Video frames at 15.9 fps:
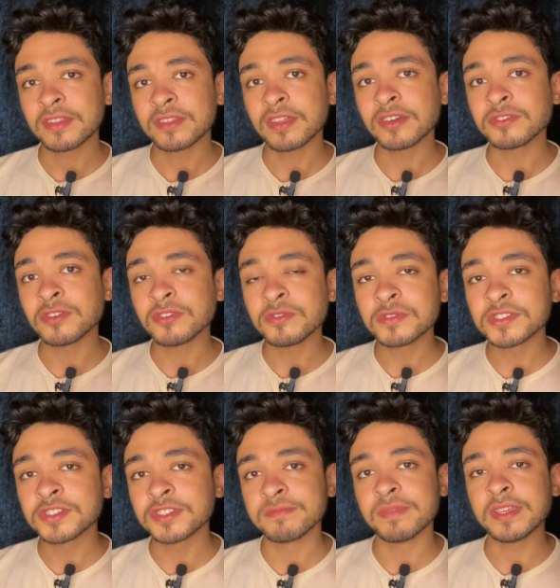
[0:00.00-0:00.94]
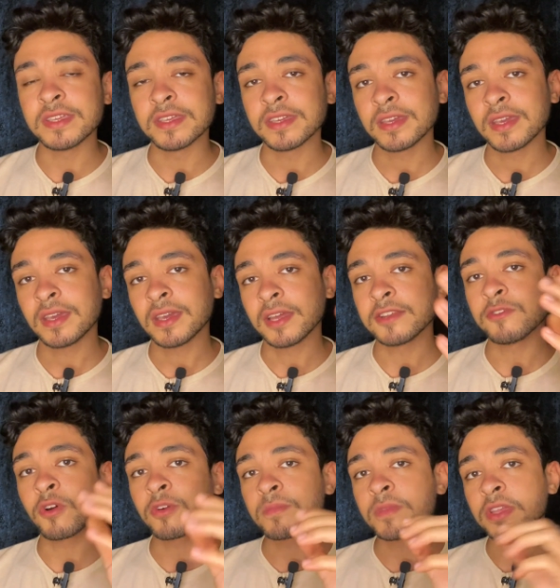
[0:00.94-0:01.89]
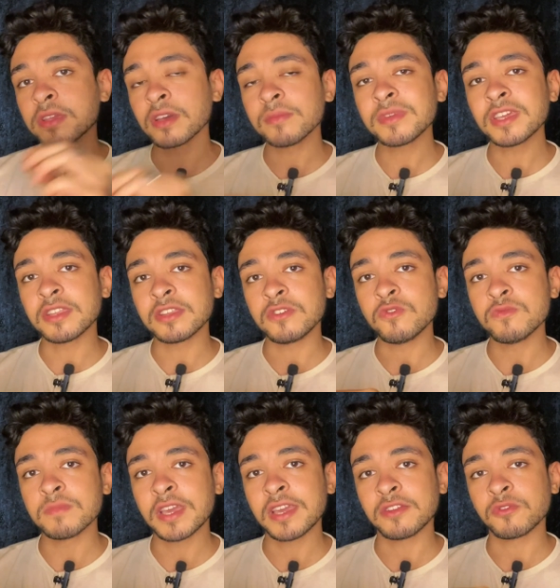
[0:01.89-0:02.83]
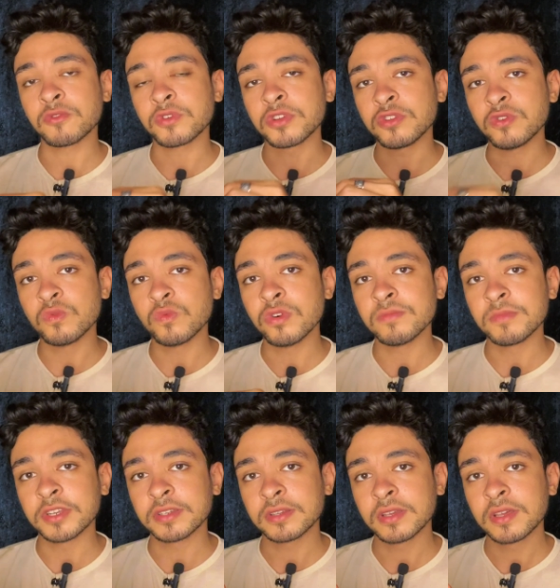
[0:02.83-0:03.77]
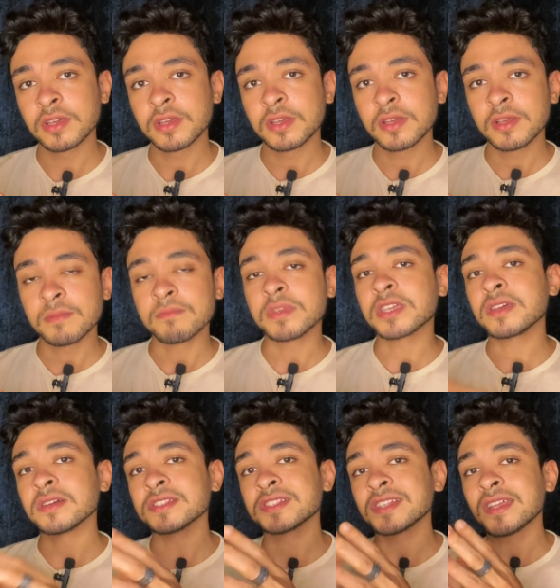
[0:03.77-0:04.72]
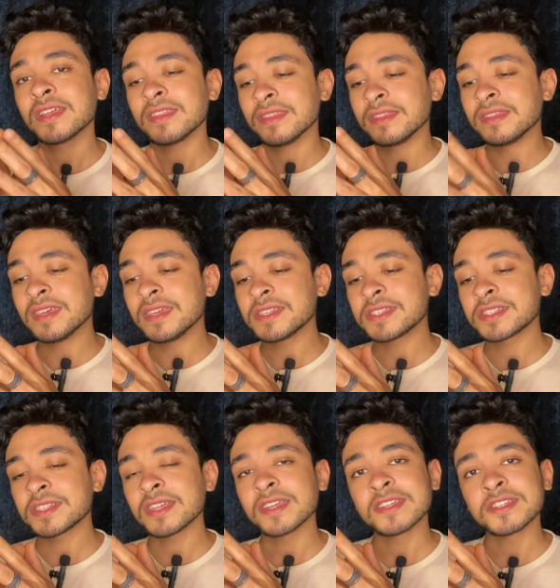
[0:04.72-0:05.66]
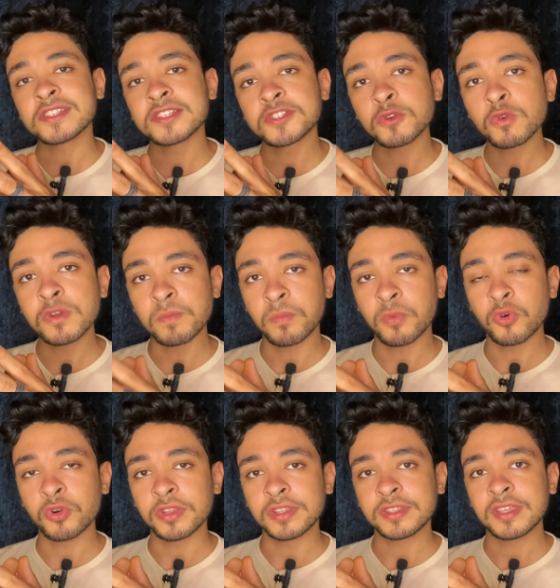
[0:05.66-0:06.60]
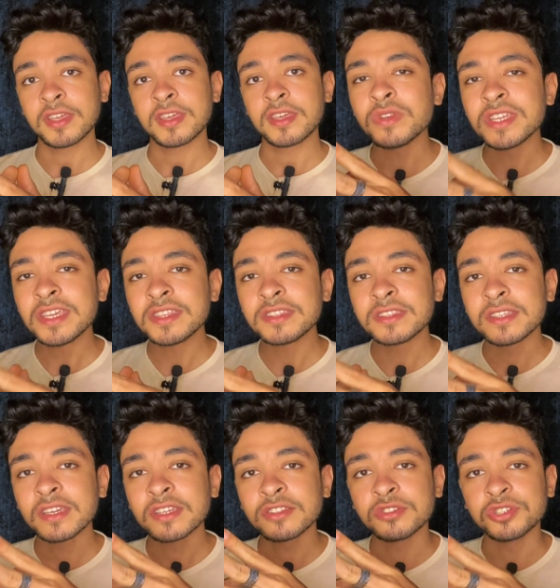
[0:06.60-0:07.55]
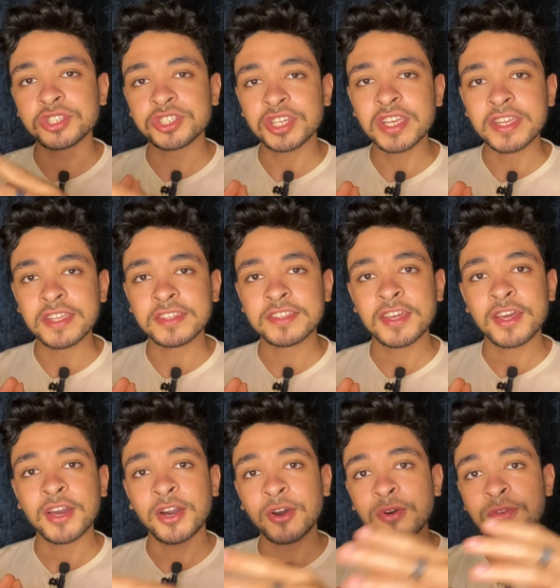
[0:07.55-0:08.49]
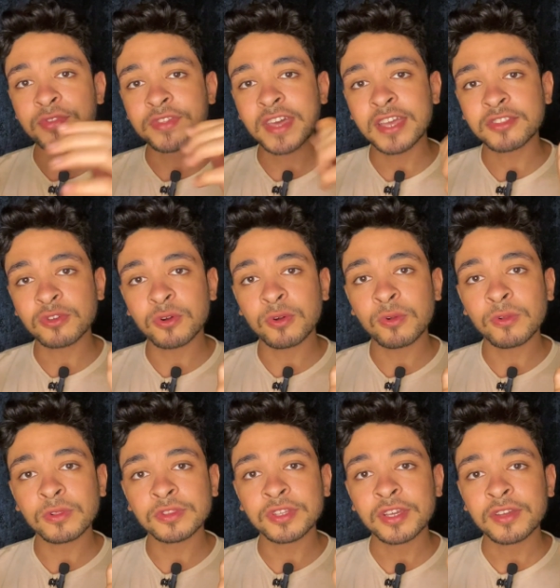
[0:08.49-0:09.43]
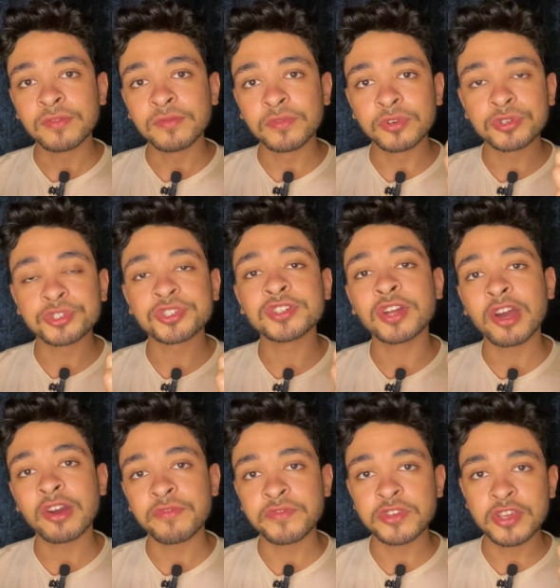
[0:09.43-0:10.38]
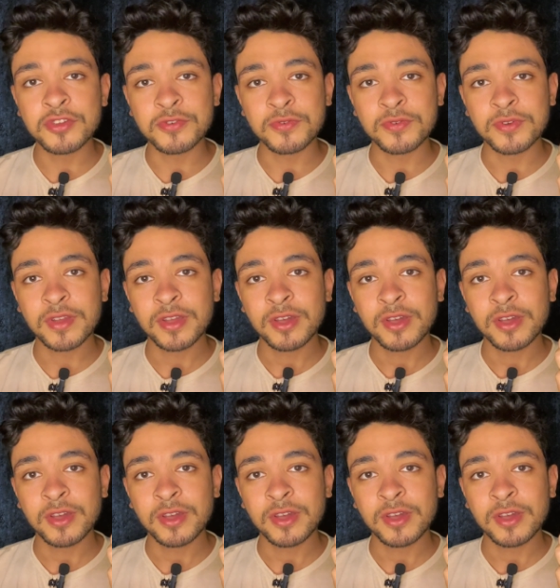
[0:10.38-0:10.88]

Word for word: that you used to be, and you are becoming a new man or a new woman. Because this is so important. You need to cheat on that old version of you